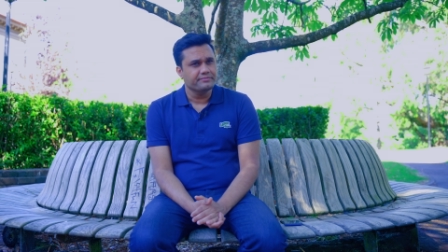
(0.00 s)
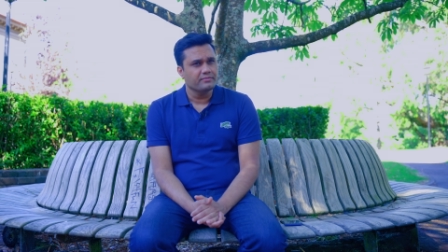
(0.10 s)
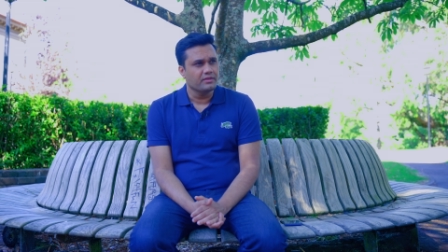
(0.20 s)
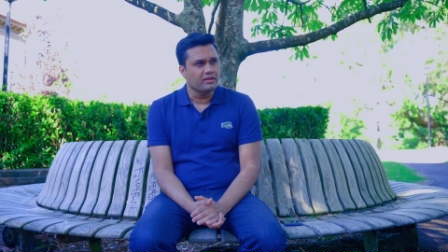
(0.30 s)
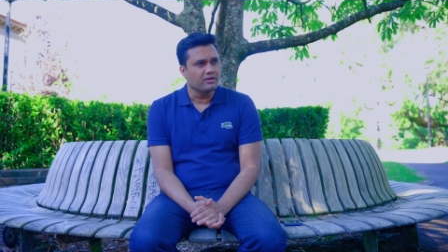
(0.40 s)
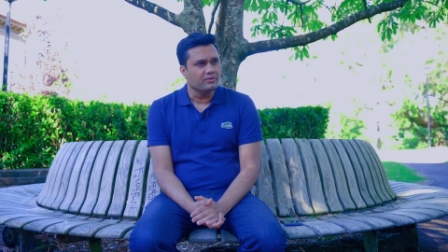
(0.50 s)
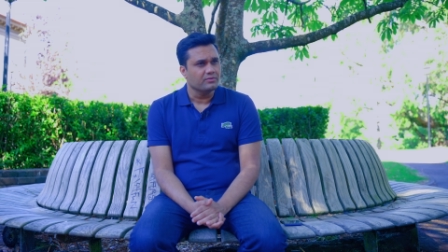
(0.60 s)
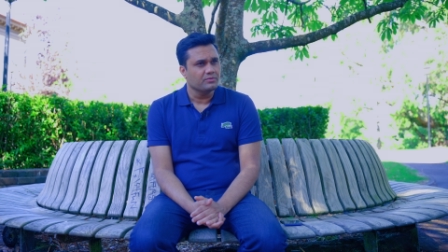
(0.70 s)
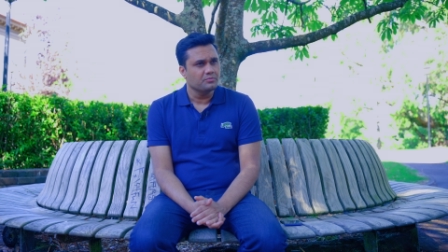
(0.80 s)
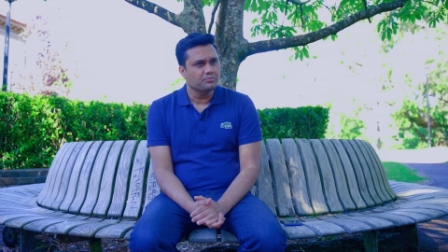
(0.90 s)
you
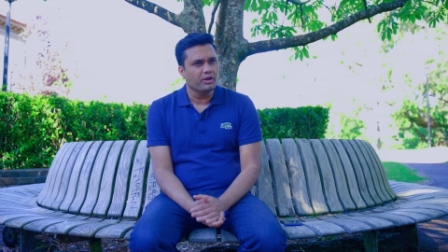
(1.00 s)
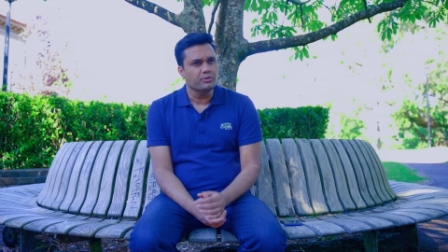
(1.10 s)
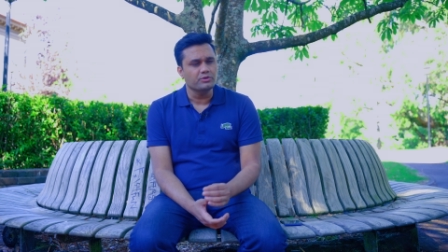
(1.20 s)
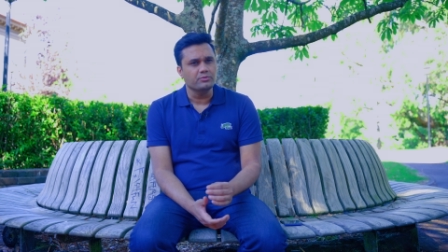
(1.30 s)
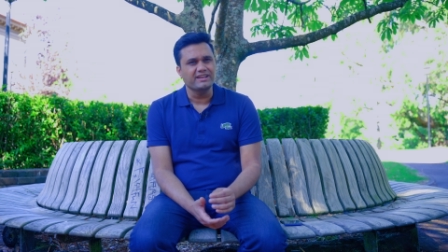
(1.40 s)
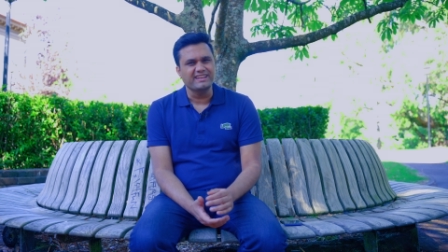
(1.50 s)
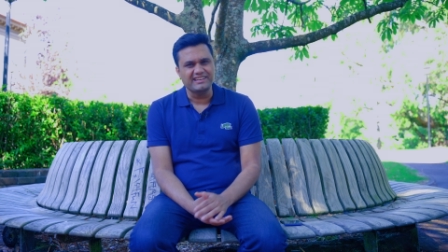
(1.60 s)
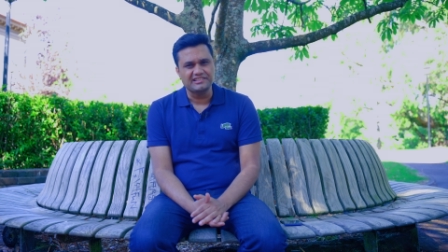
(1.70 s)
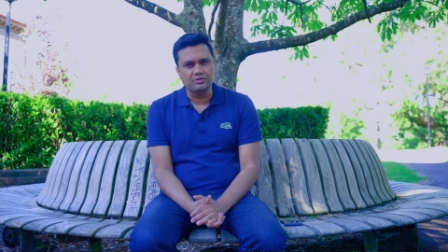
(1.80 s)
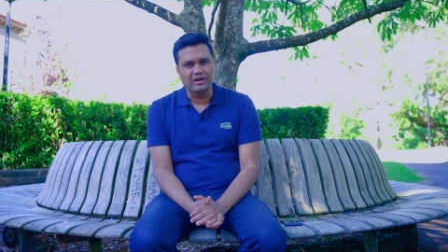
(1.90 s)
know, Bollywood really
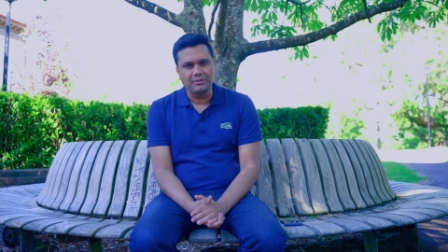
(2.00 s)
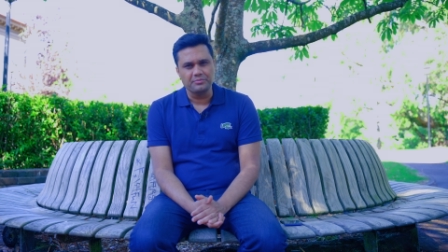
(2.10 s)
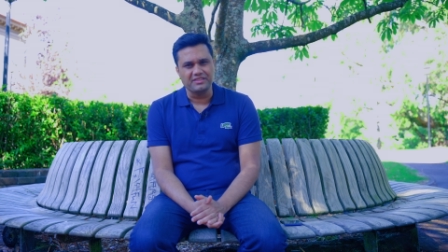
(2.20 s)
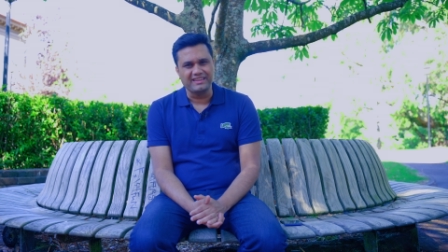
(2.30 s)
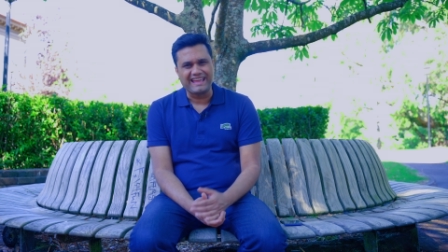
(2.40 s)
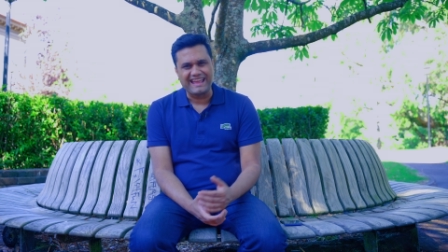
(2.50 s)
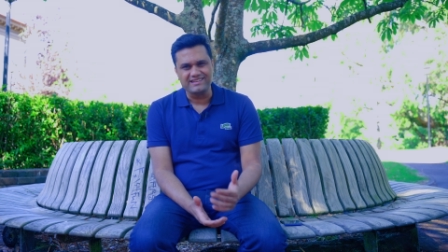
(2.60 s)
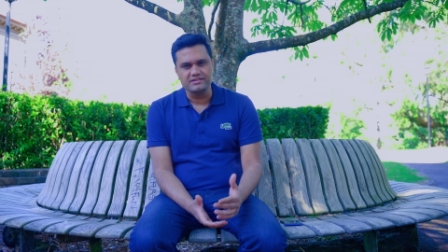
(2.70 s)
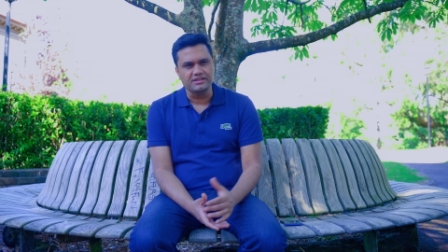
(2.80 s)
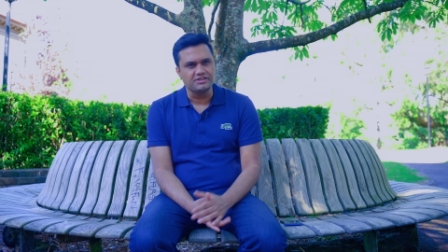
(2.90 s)
needs to up the
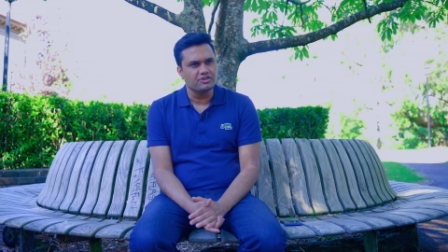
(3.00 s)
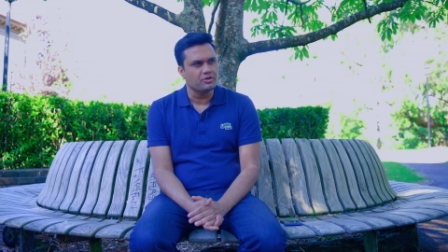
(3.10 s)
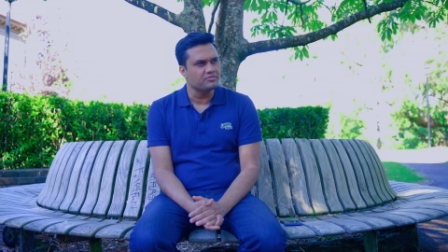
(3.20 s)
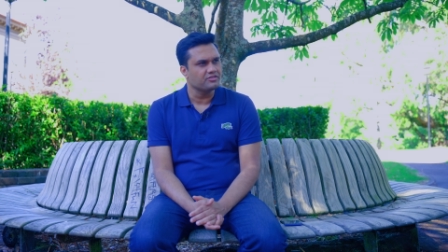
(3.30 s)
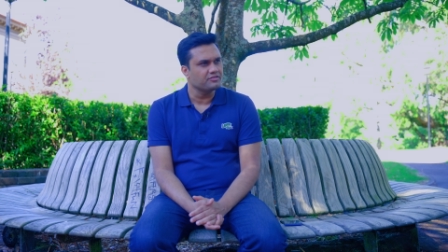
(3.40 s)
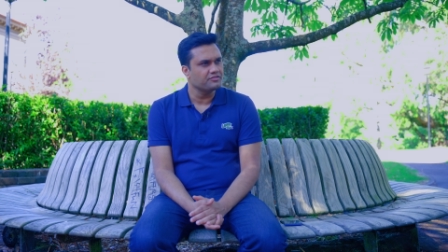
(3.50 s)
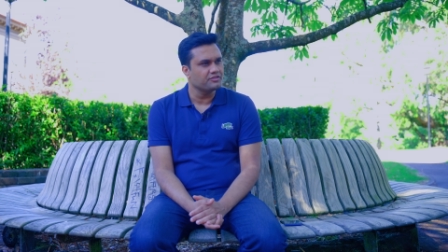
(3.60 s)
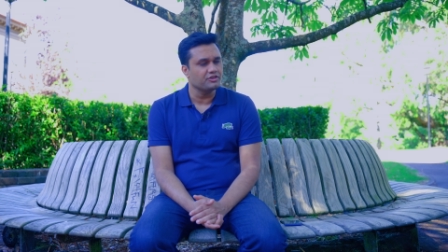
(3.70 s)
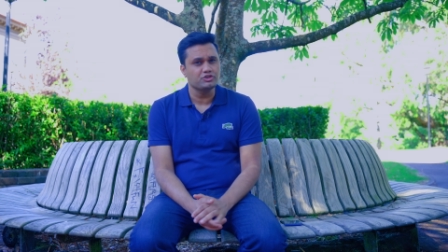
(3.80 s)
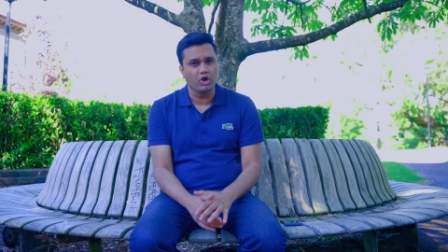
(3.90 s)
ante in terms of
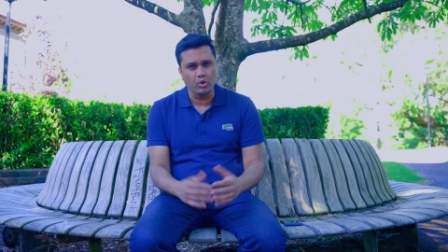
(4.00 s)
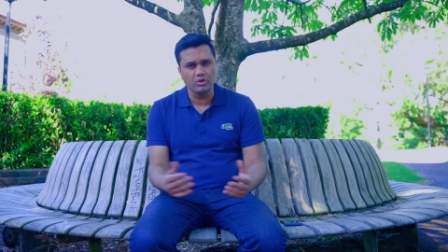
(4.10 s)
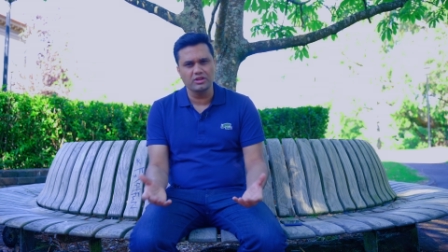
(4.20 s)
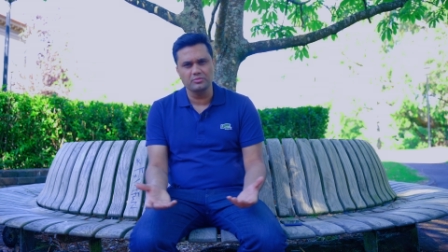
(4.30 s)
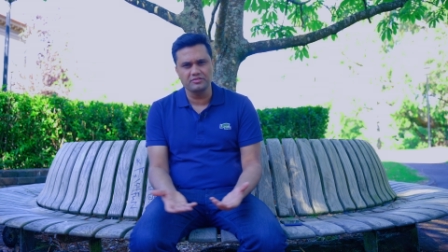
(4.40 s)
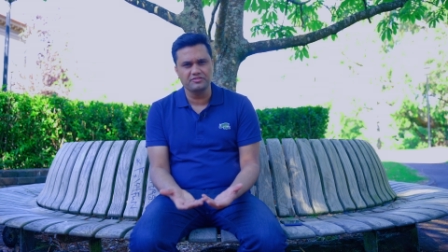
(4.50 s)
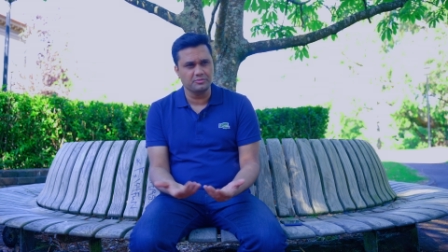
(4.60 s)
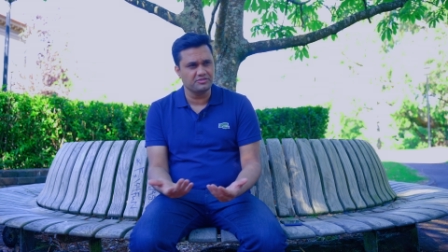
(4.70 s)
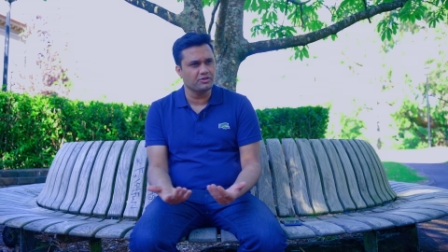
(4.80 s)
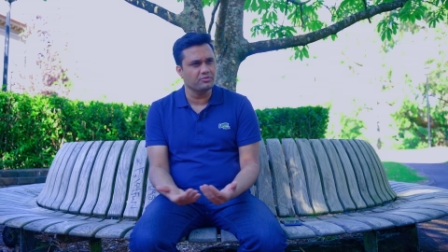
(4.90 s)
the total number of
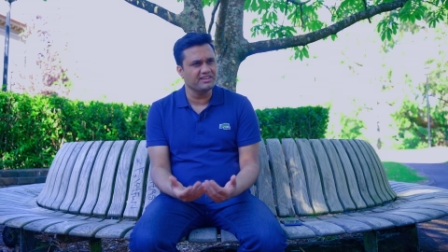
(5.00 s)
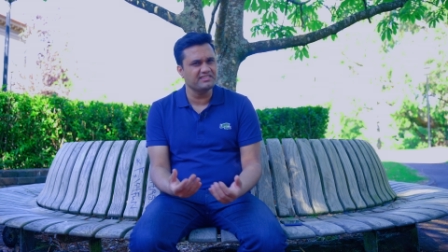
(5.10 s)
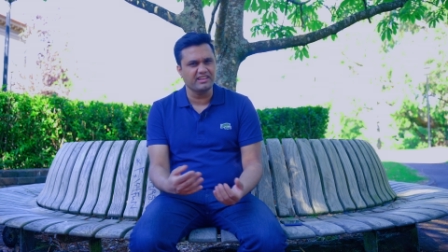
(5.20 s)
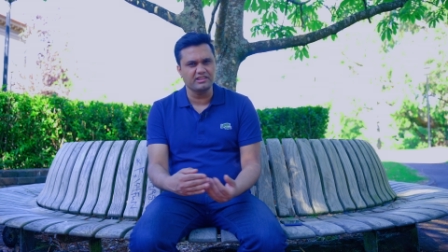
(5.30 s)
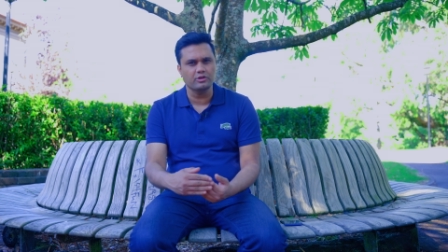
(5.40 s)
films that are releasing and the